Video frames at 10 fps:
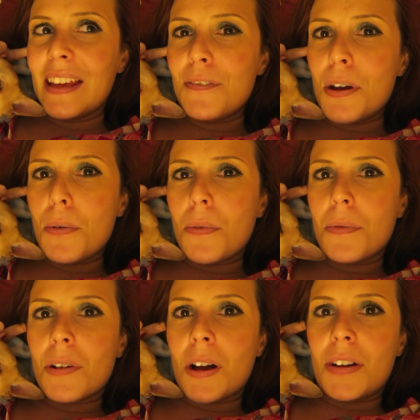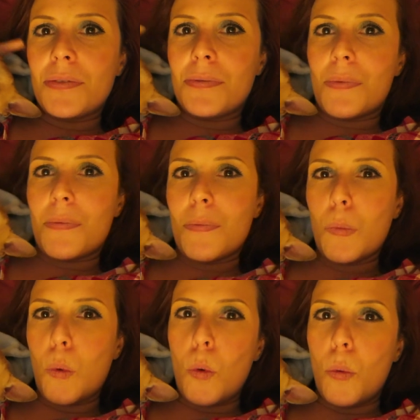it felt kind of
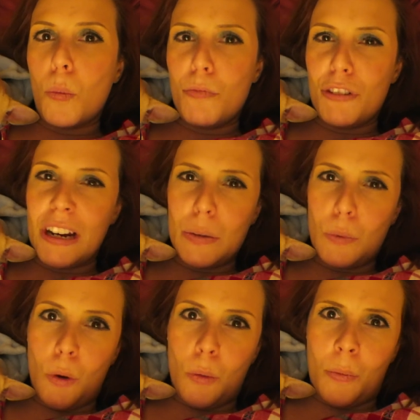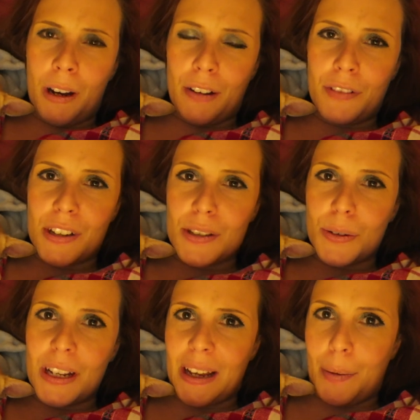warm, really warm when I first
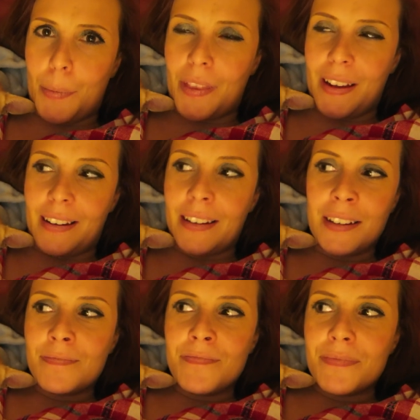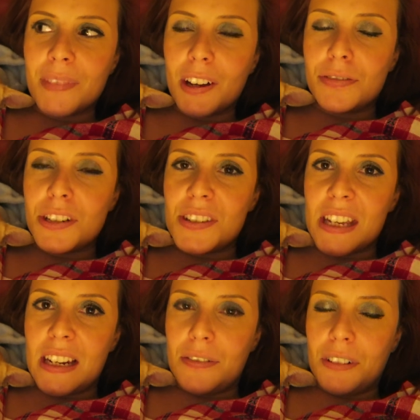got in it. But then after you
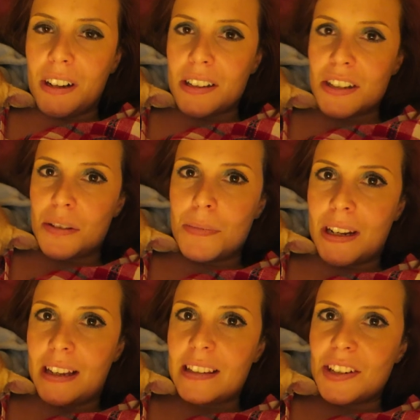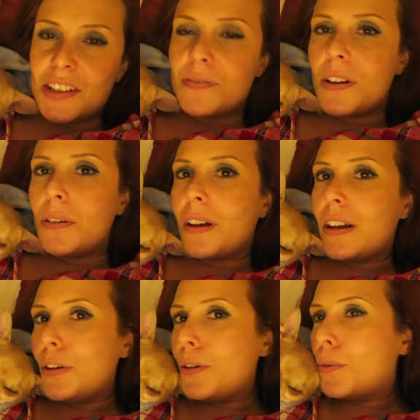sit in it for like 2 minutes, it just felt like
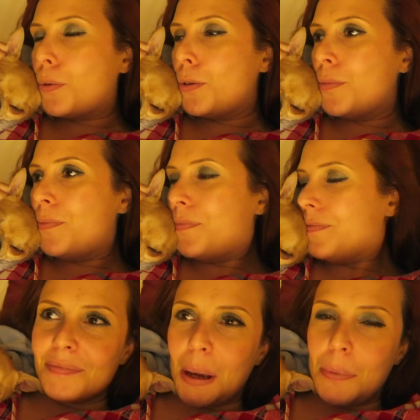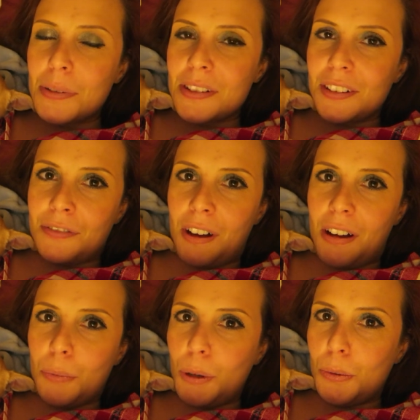lukewarm. But it was good
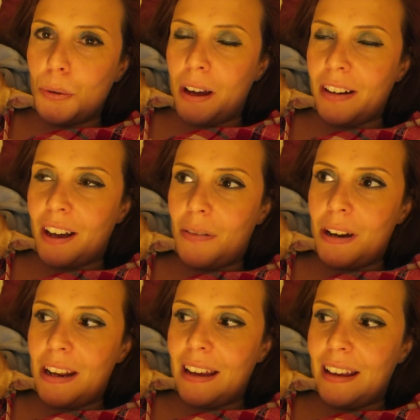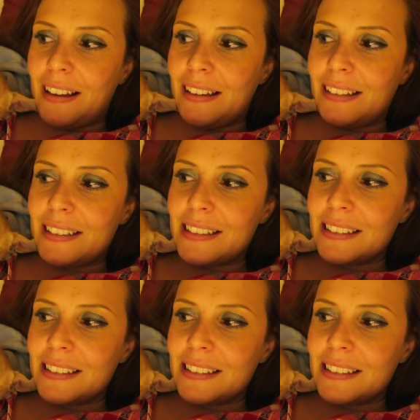fun. We all had a go in it, and